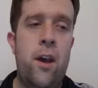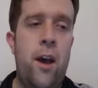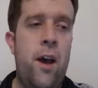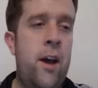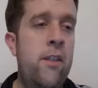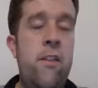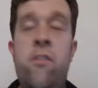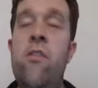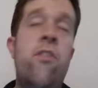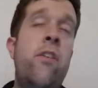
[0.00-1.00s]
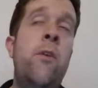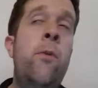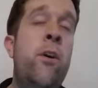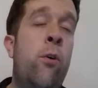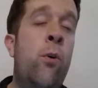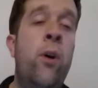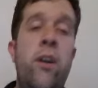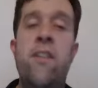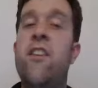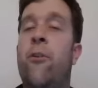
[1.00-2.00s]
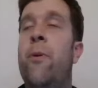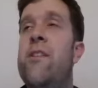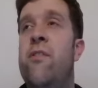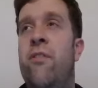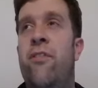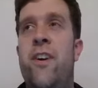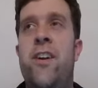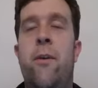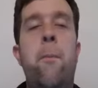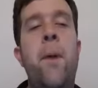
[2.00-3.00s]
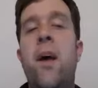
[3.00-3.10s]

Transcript: Uh, this is something we call degrees of freedom.